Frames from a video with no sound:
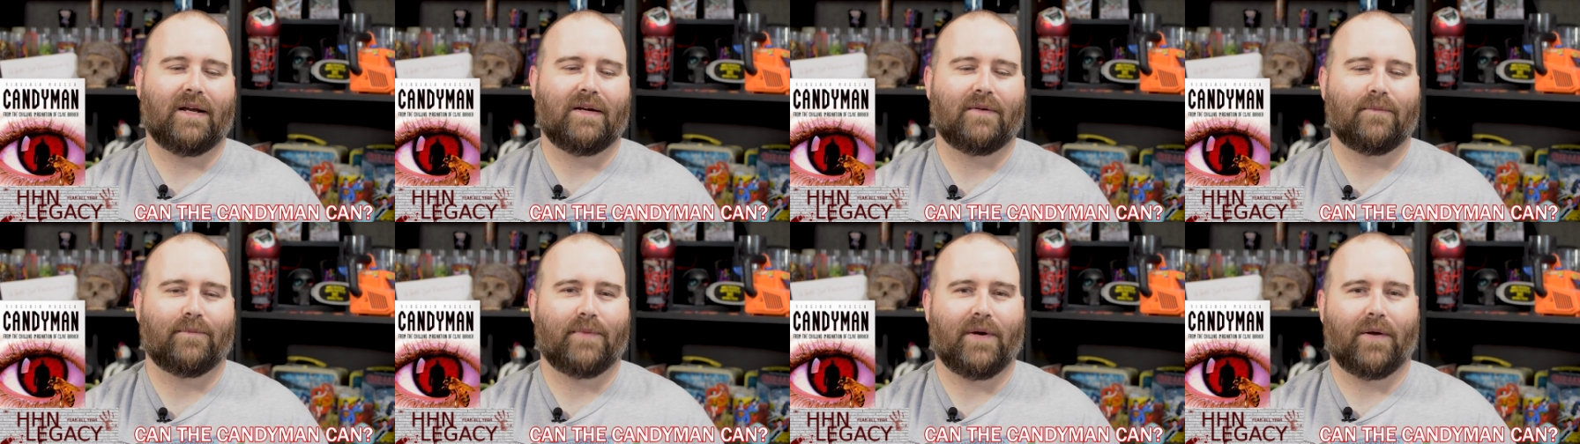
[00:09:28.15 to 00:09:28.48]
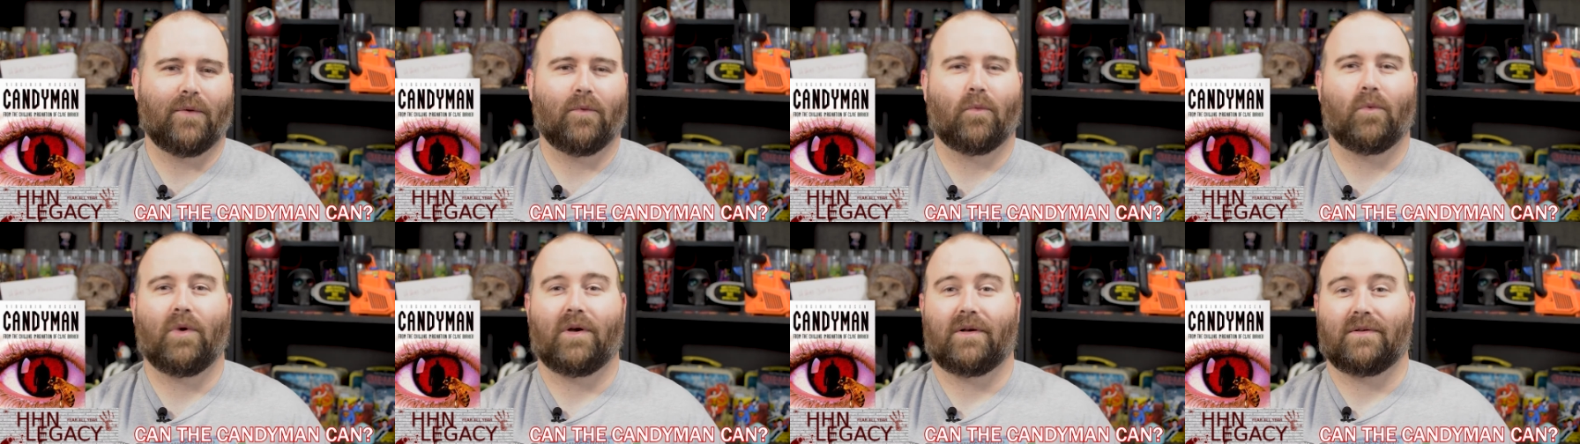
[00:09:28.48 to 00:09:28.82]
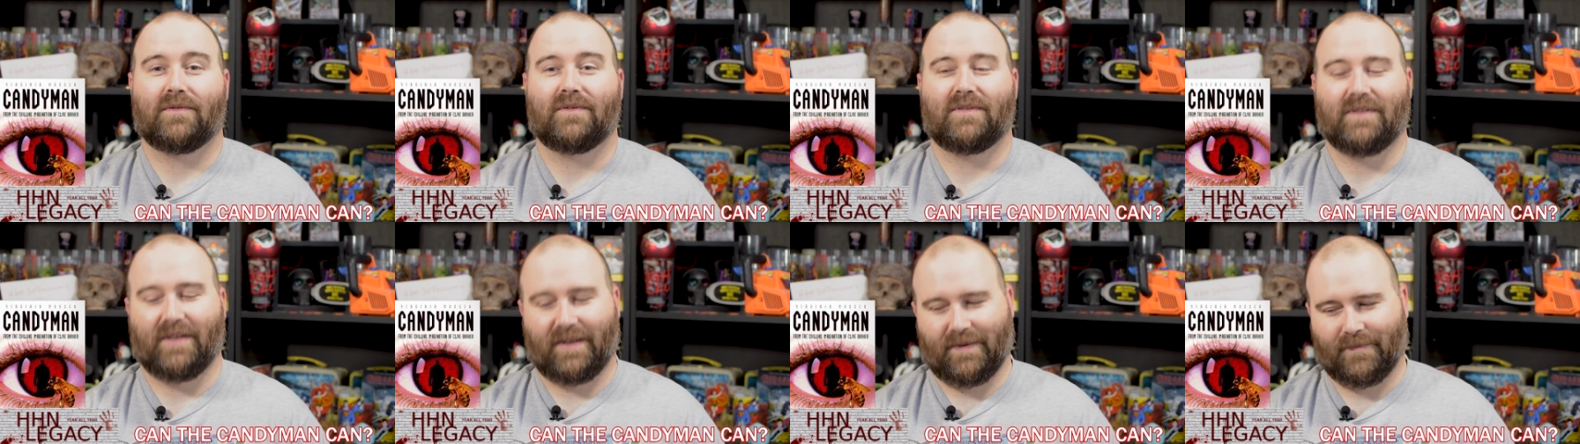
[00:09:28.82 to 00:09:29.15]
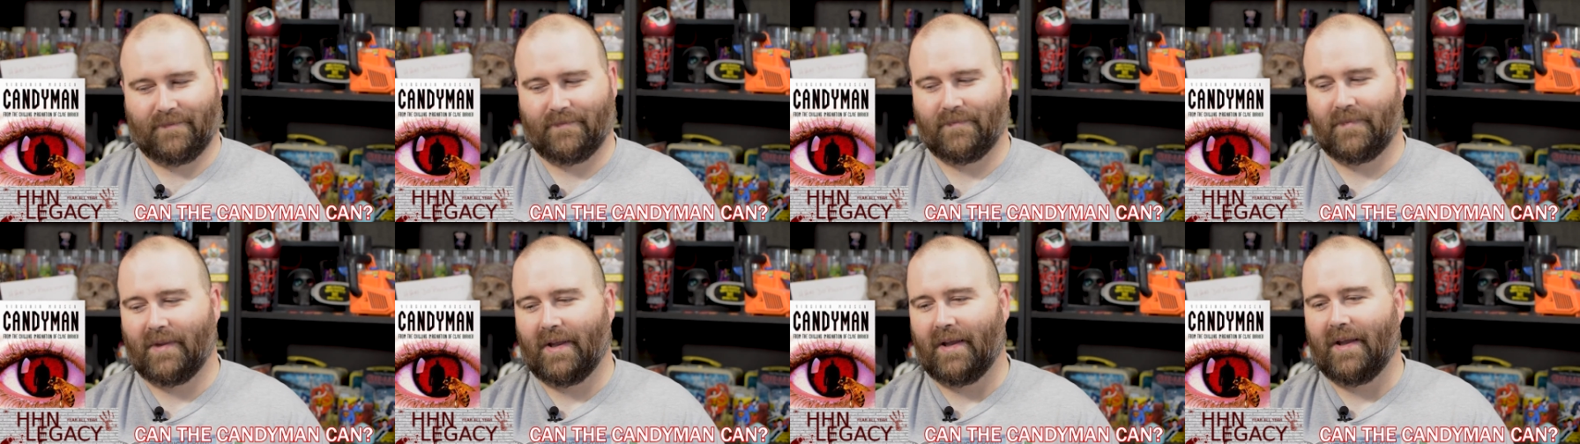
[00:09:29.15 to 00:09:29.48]
but we'll see.
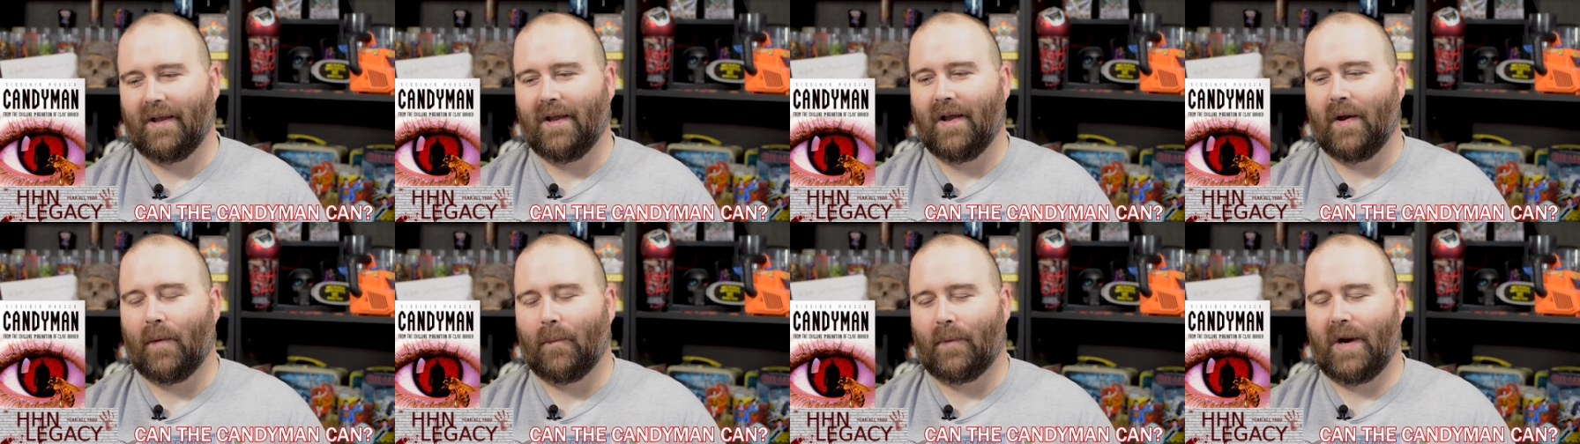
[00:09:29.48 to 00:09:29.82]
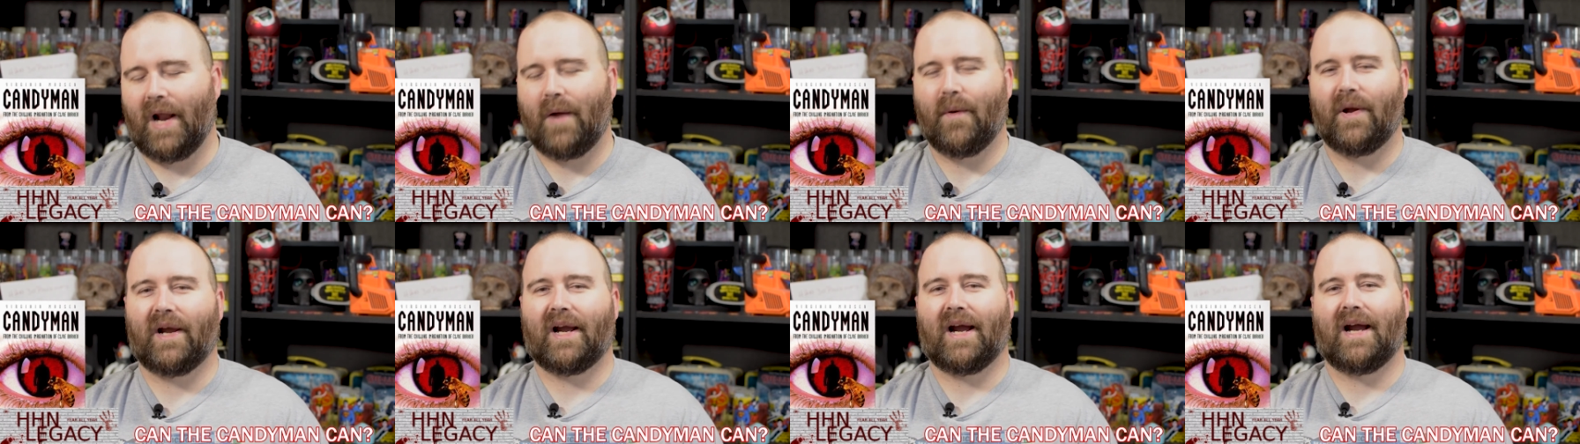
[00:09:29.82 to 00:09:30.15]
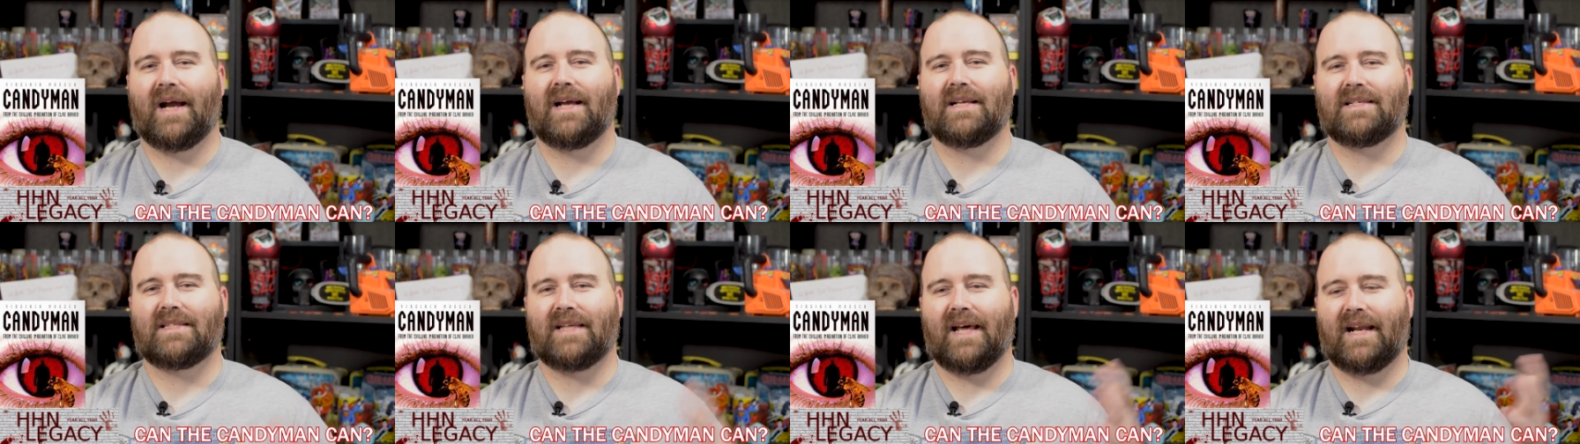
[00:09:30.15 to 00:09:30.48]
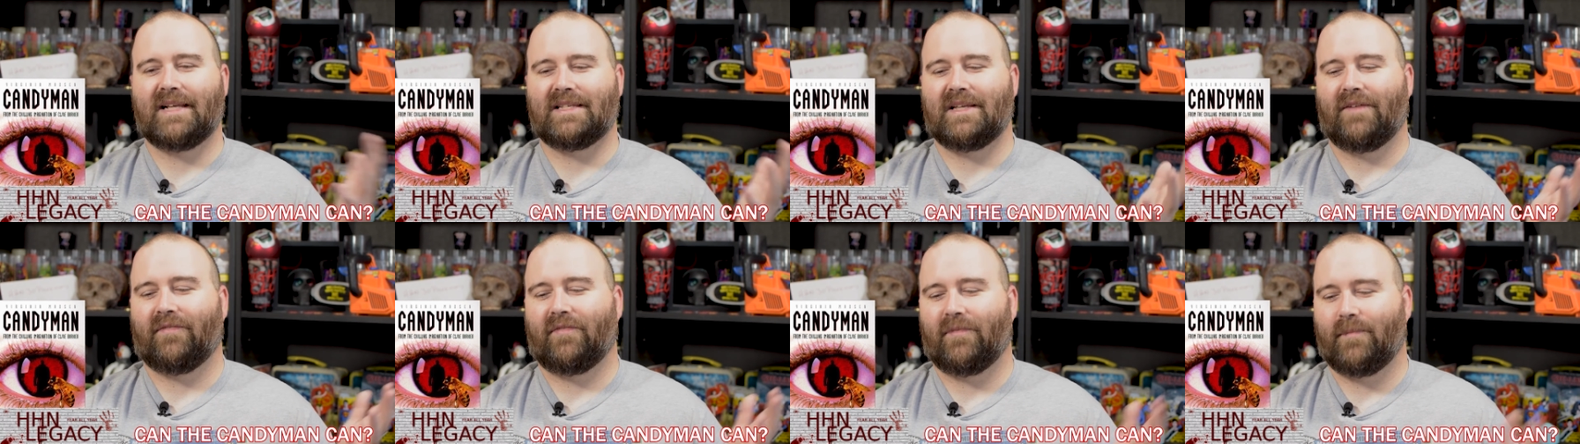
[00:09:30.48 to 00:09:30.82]
But anyway, guys, that
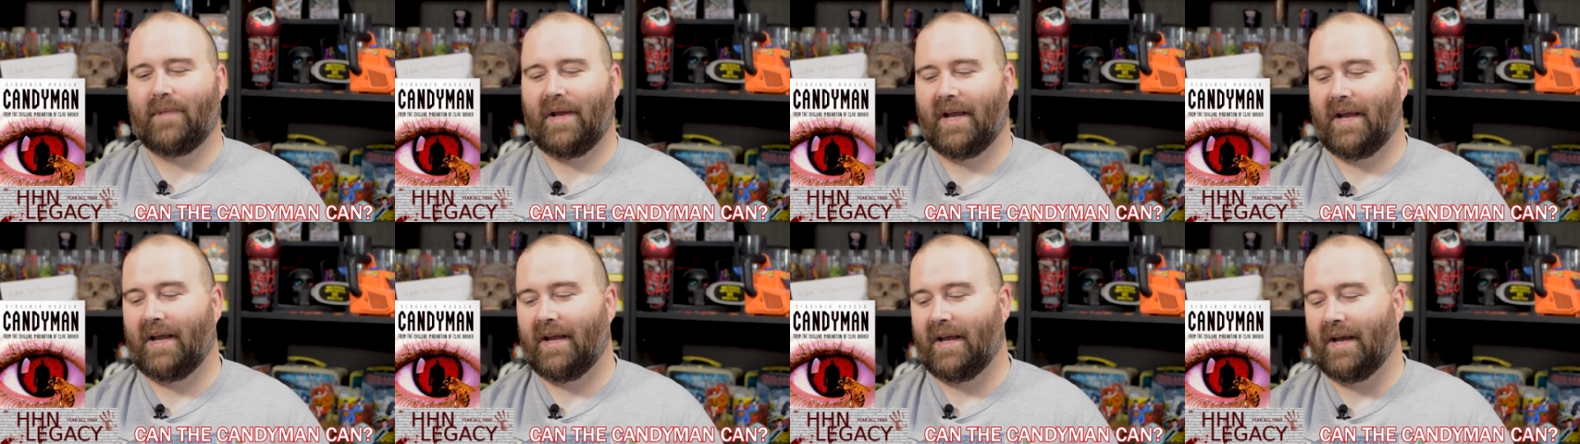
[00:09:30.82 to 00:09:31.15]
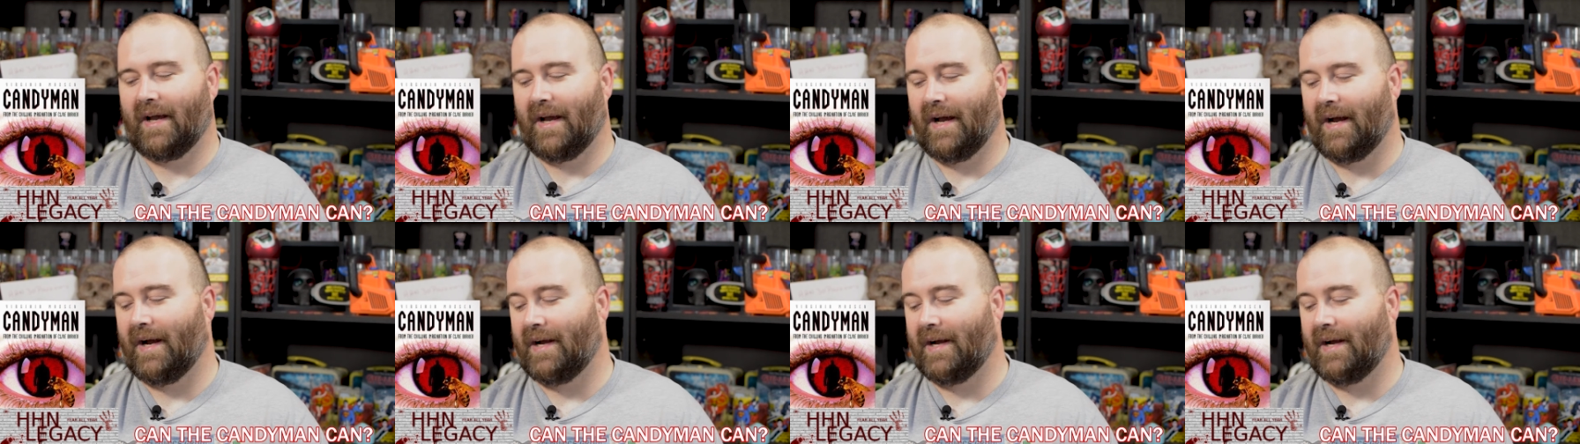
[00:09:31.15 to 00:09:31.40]
is it for me.